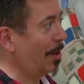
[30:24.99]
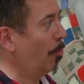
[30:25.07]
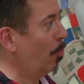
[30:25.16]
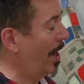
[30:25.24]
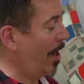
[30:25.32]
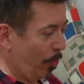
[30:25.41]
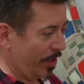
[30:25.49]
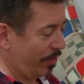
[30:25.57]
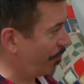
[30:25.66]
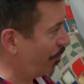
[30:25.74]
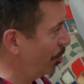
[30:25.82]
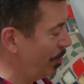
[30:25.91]
somewhere with
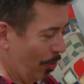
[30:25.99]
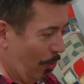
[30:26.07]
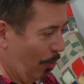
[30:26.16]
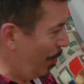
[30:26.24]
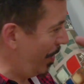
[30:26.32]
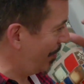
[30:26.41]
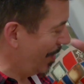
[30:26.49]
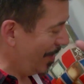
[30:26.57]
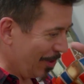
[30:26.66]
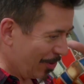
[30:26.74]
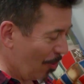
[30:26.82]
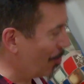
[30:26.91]
fruit or with
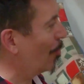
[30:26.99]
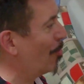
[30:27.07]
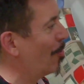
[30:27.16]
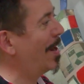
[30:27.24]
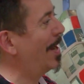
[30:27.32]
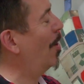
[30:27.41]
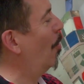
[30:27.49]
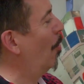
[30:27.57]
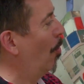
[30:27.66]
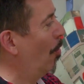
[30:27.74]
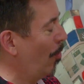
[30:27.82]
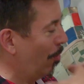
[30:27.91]
crockery
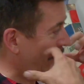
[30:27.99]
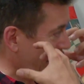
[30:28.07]
or